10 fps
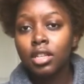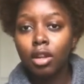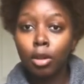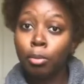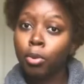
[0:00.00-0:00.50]

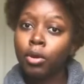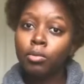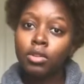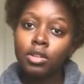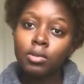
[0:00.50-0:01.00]
the important
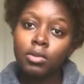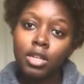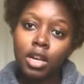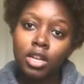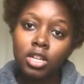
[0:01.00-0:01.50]
ones, the ones
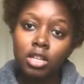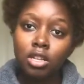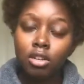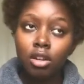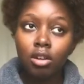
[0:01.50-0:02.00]
I actually,
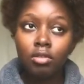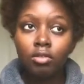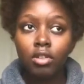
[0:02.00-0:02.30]
you know,